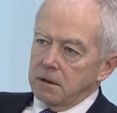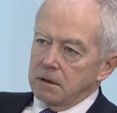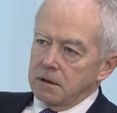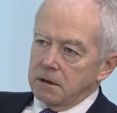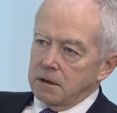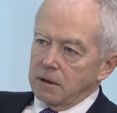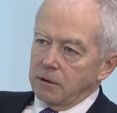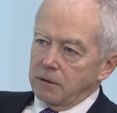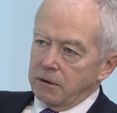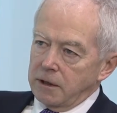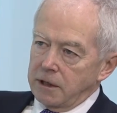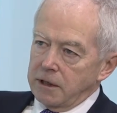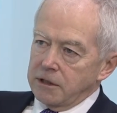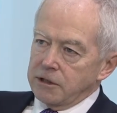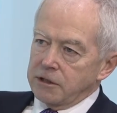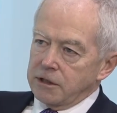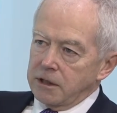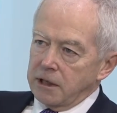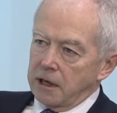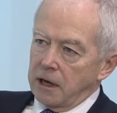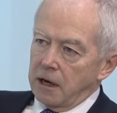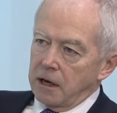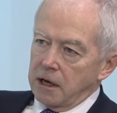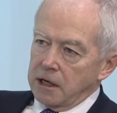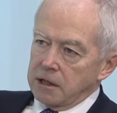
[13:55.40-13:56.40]
here's
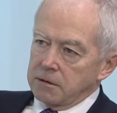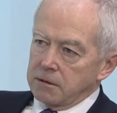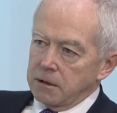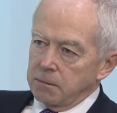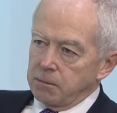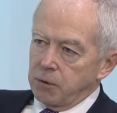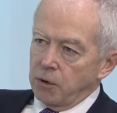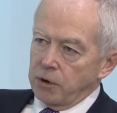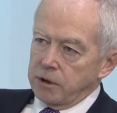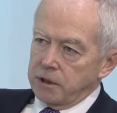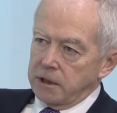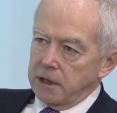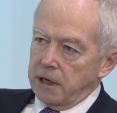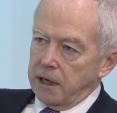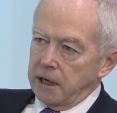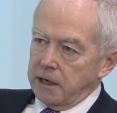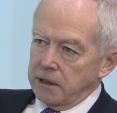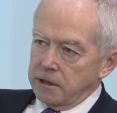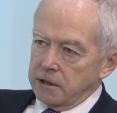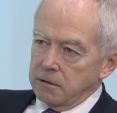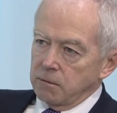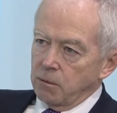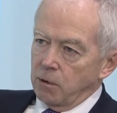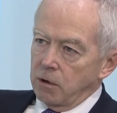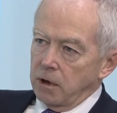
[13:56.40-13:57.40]
the guys with the pointy
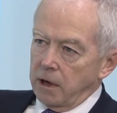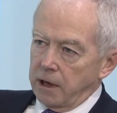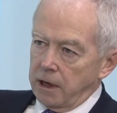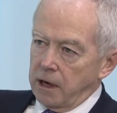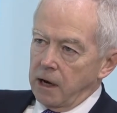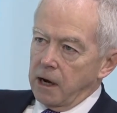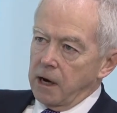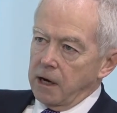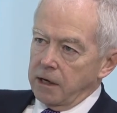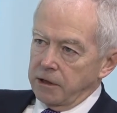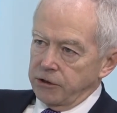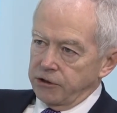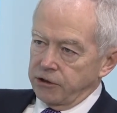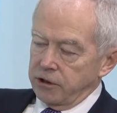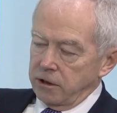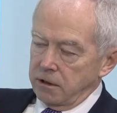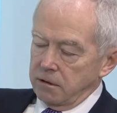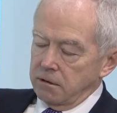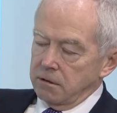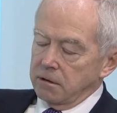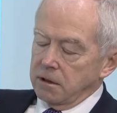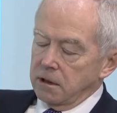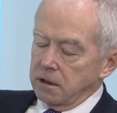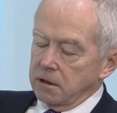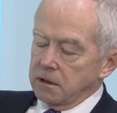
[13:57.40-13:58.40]
heads and whirling eyes,
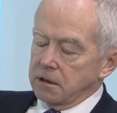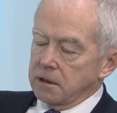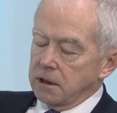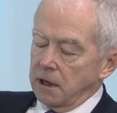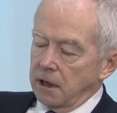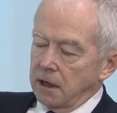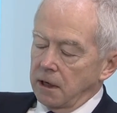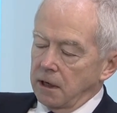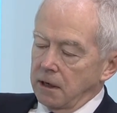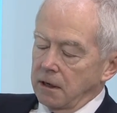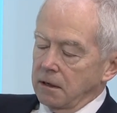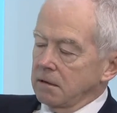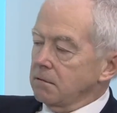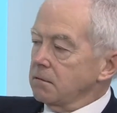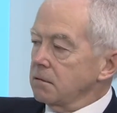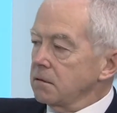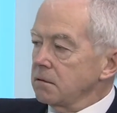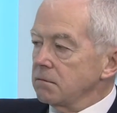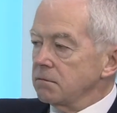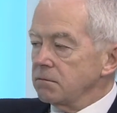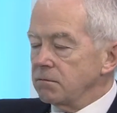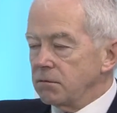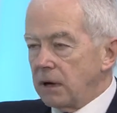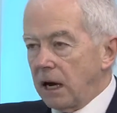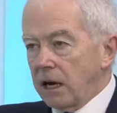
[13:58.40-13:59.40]
that
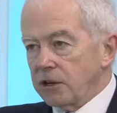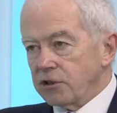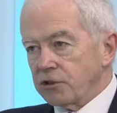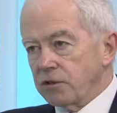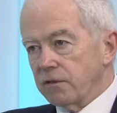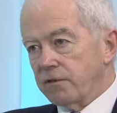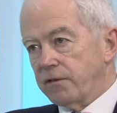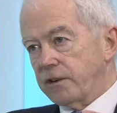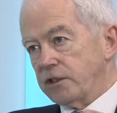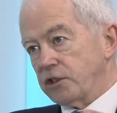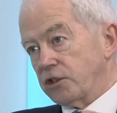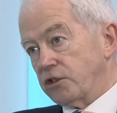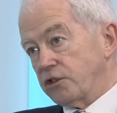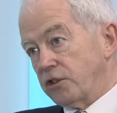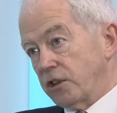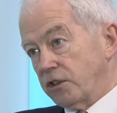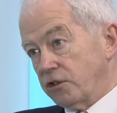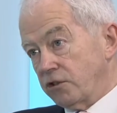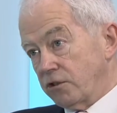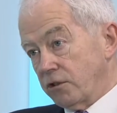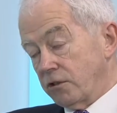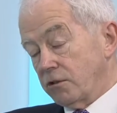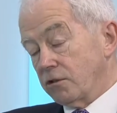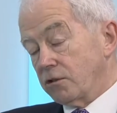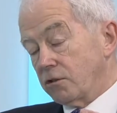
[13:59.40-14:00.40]

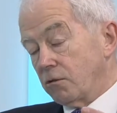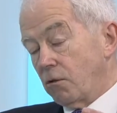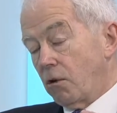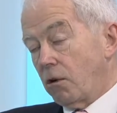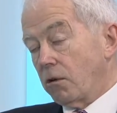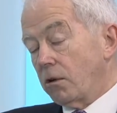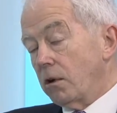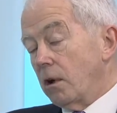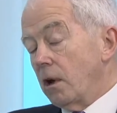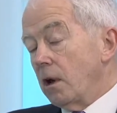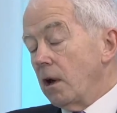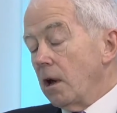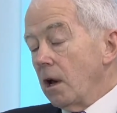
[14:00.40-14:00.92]
astrophysicists and so on.